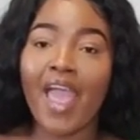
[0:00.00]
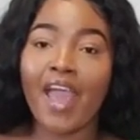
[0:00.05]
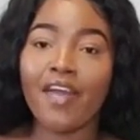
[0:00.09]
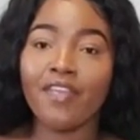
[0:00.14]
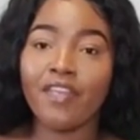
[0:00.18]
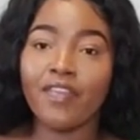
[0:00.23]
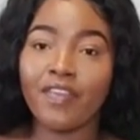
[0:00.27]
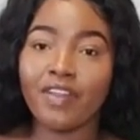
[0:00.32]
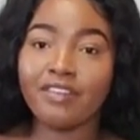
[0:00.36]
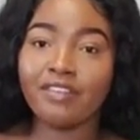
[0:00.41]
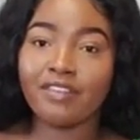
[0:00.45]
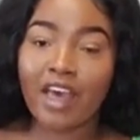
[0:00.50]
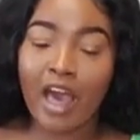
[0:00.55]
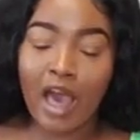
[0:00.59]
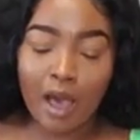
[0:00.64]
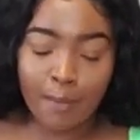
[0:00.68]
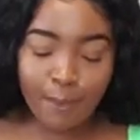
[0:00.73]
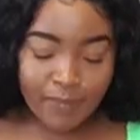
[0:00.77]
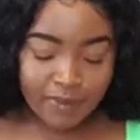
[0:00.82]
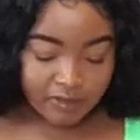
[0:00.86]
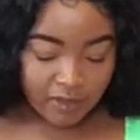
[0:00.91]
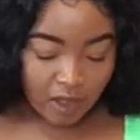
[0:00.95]
And then the
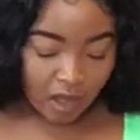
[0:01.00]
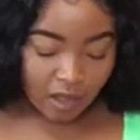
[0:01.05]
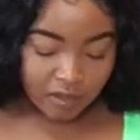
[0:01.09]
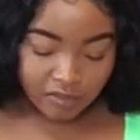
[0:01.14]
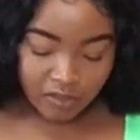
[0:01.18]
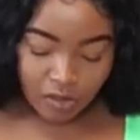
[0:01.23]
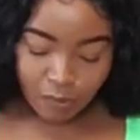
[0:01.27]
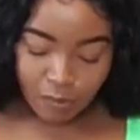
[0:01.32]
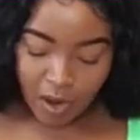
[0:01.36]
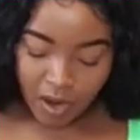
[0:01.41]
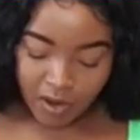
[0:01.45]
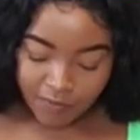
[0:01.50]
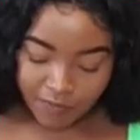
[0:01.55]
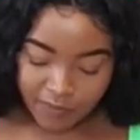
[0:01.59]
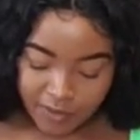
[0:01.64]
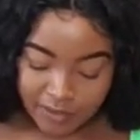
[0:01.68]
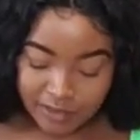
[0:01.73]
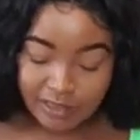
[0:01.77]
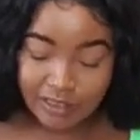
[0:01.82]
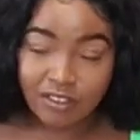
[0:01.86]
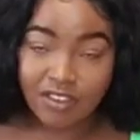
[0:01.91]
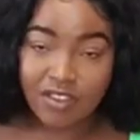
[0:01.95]
top is also
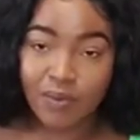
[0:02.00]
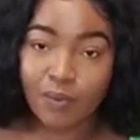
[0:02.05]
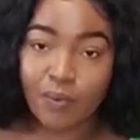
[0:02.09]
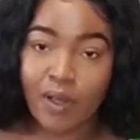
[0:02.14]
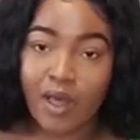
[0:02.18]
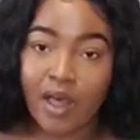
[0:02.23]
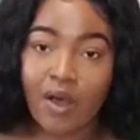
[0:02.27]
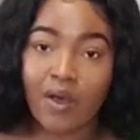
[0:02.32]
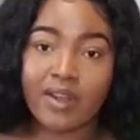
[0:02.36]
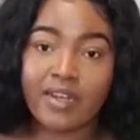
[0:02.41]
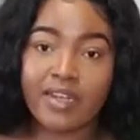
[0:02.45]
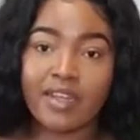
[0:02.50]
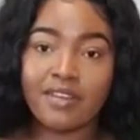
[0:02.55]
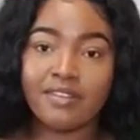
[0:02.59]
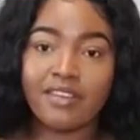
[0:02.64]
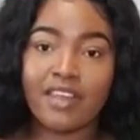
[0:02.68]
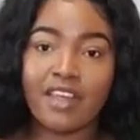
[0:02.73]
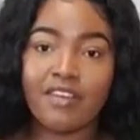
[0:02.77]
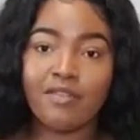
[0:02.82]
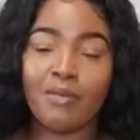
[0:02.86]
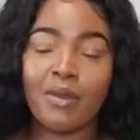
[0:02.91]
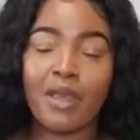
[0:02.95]
perfect as well. It
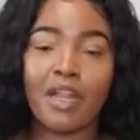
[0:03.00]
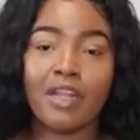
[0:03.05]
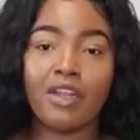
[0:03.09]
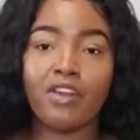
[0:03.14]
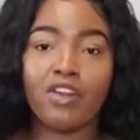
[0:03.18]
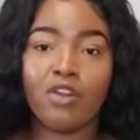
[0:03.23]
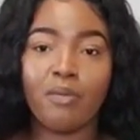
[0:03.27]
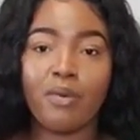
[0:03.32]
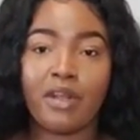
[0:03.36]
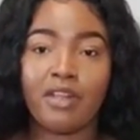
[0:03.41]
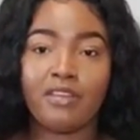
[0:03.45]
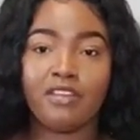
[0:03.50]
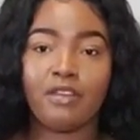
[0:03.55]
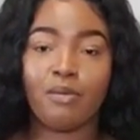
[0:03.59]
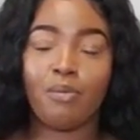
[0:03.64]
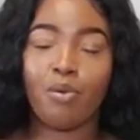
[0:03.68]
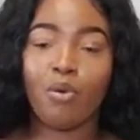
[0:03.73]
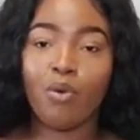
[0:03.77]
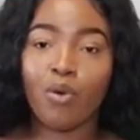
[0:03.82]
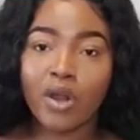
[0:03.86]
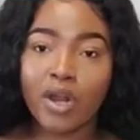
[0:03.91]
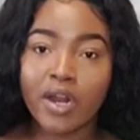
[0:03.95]
does give me a little bit of
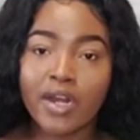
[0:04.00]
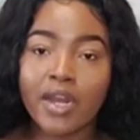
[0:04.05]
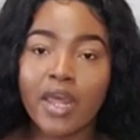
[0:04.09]
support.